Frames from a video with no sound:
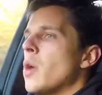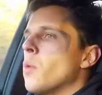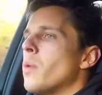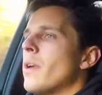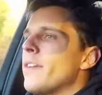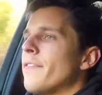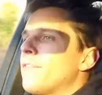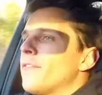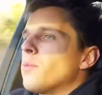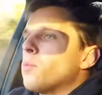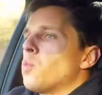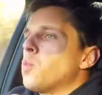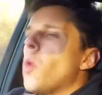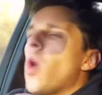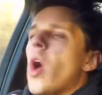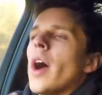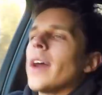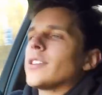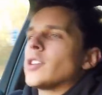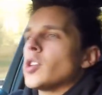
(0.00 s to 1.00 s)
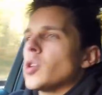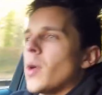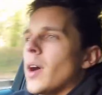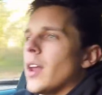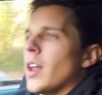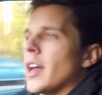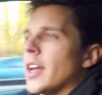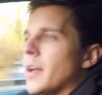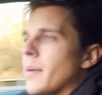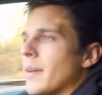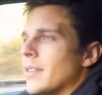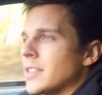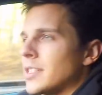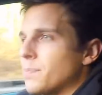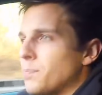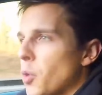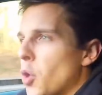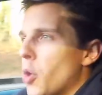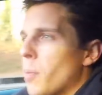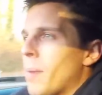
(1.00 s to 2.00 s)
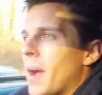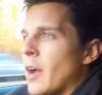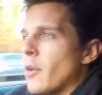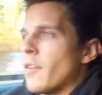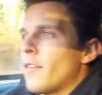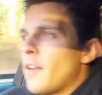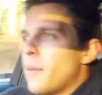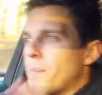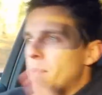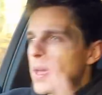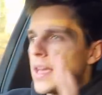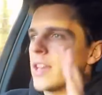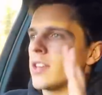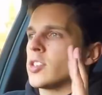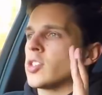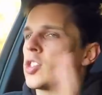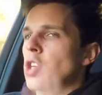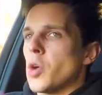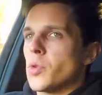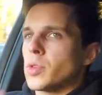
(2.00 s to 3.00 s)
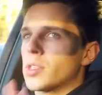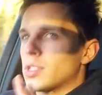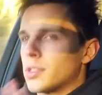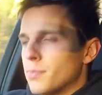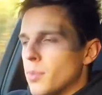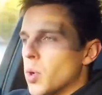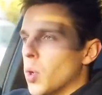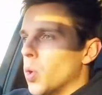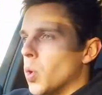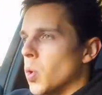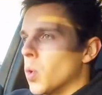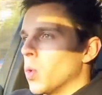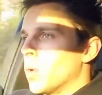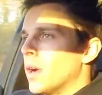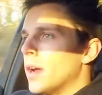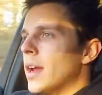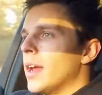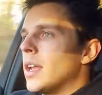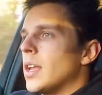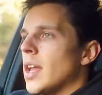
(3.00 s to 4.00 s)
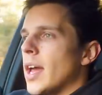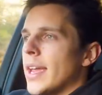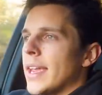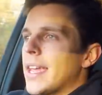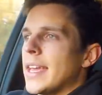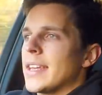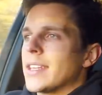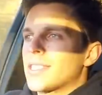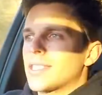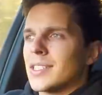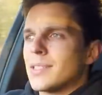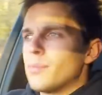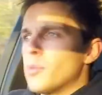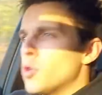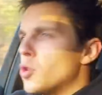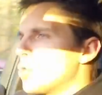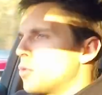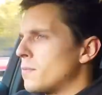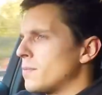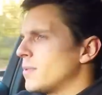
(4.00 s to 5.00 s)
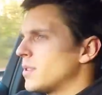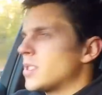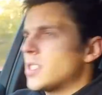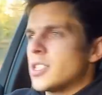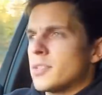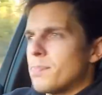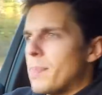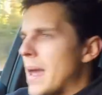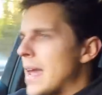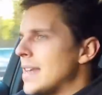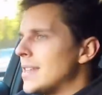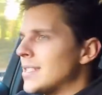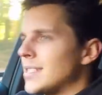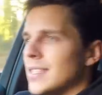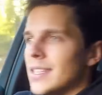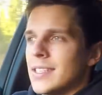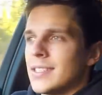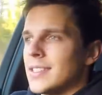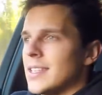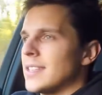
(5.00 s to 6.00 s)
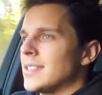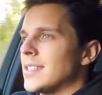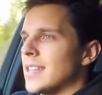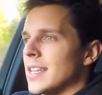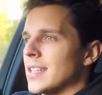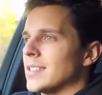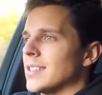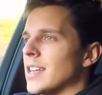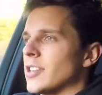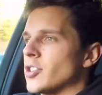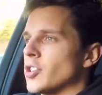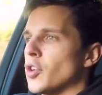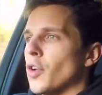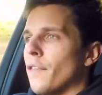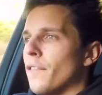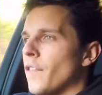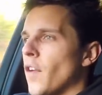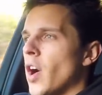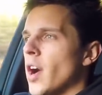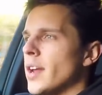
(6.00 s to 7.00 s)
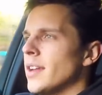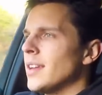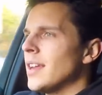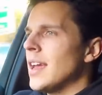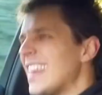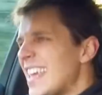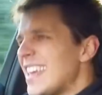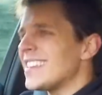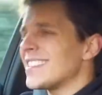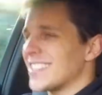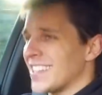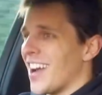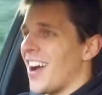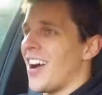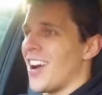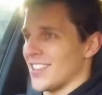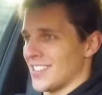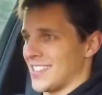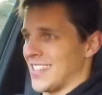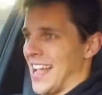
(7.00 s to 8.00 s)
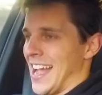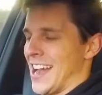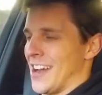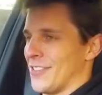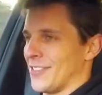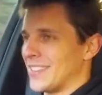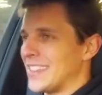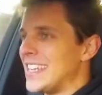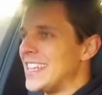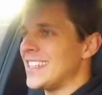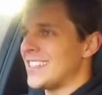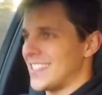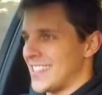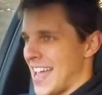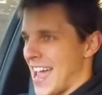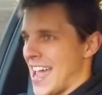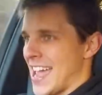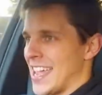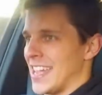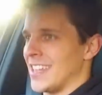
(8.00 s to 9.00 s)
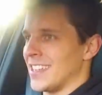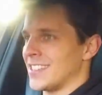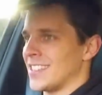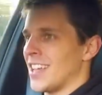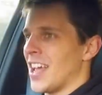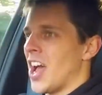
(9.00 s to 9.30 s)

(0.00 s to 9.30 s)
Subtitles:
with what I do quite like about the Sportback, with it being so small, like in a small space in the city, etc., you're fine. These cars now, these days,